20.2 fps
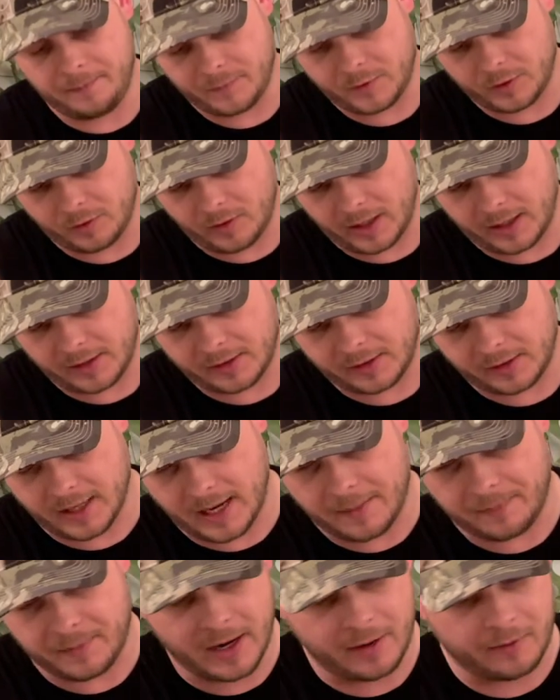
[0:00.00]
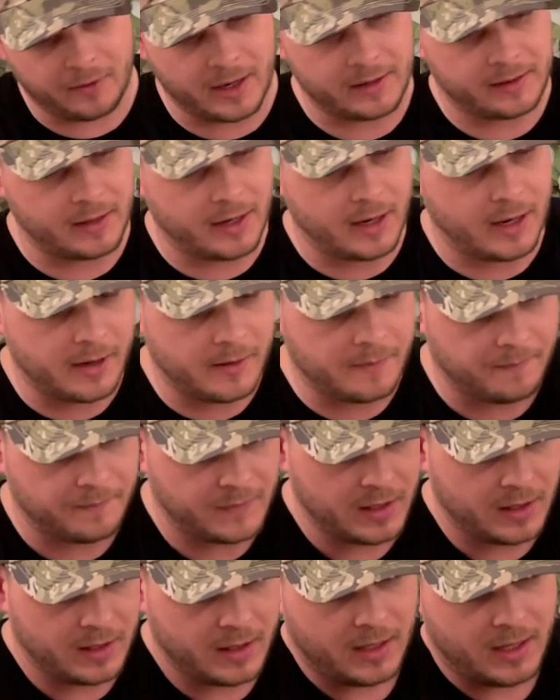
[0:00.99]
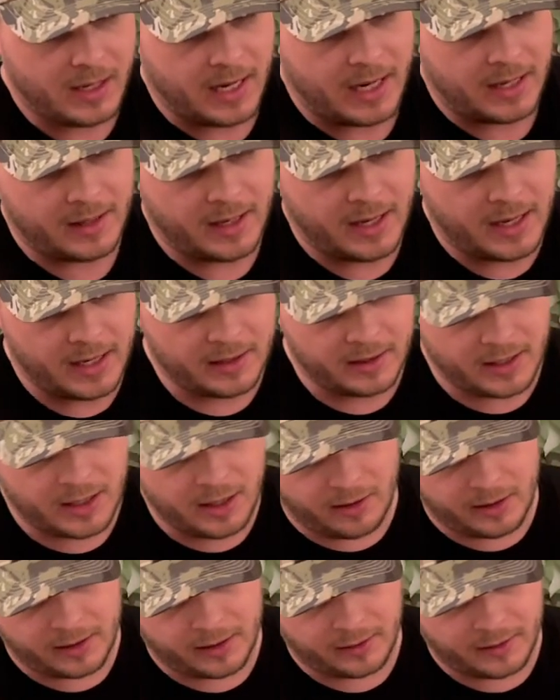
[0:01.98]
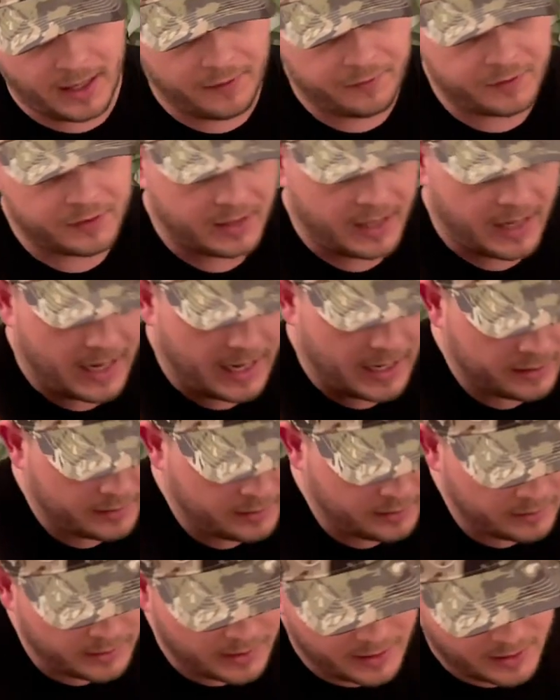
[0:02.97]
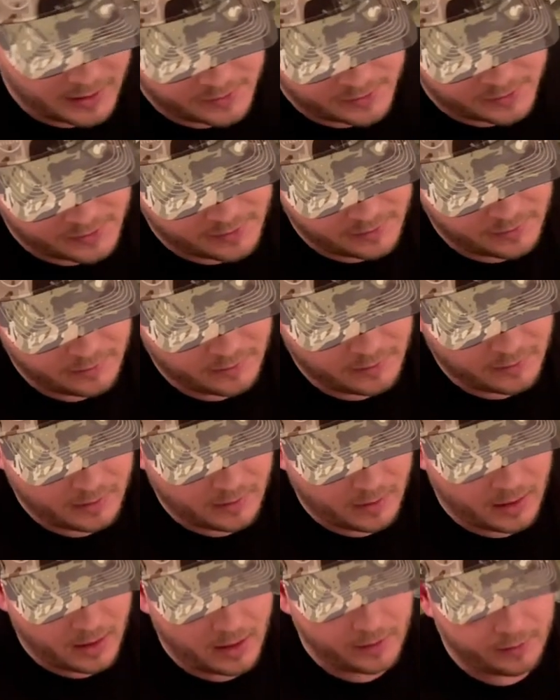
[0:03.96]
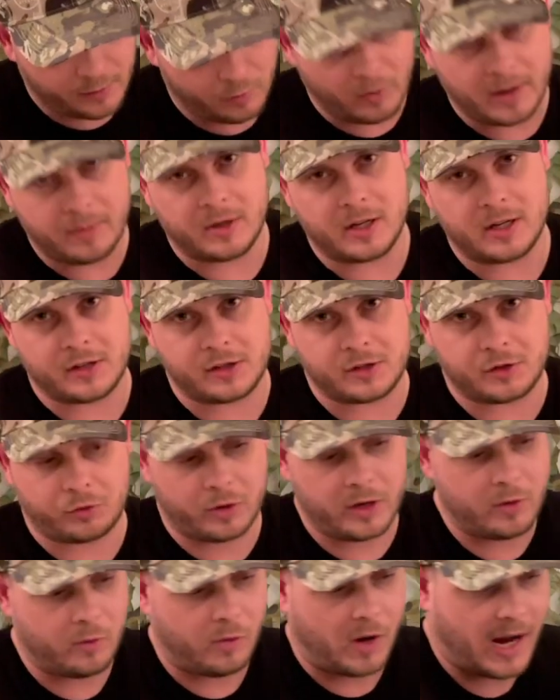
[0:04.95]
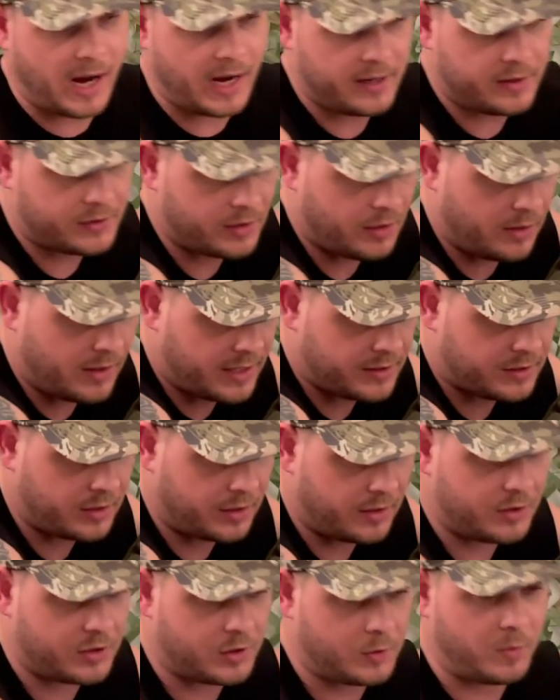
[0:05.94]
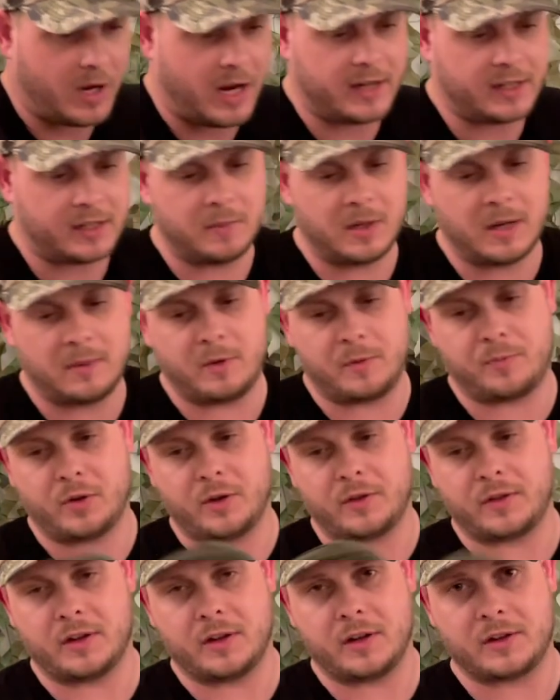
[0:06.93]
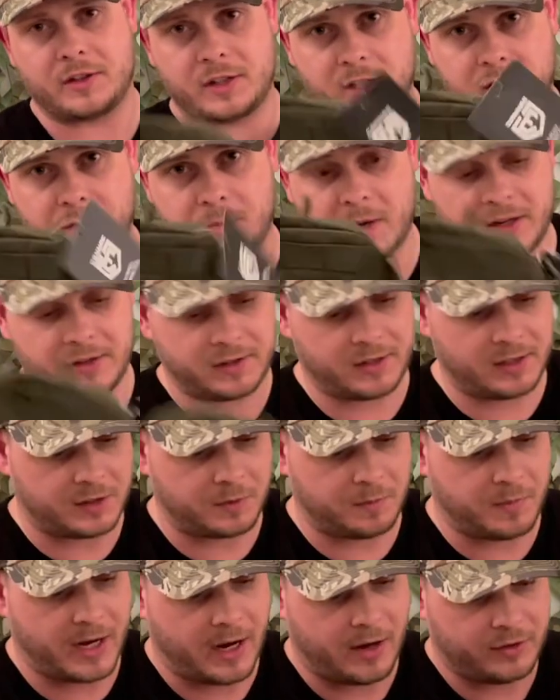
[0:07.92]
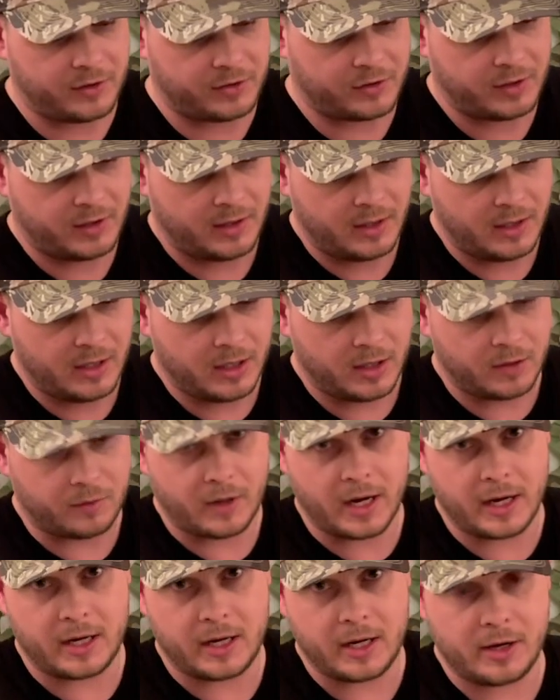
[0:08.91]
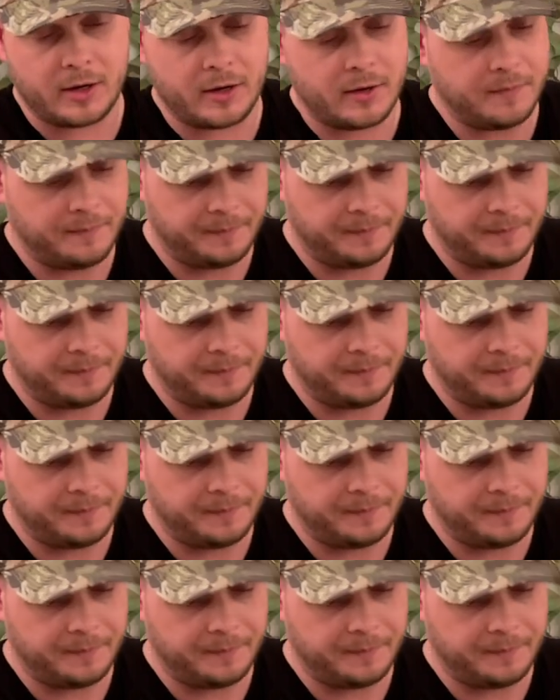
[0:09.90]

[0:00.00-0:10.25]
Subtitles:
so I could slap that right there. And then here on the left side, it's the webbing is 3 wide, so that's a good spot to maybe put the 6x6 pouch right here.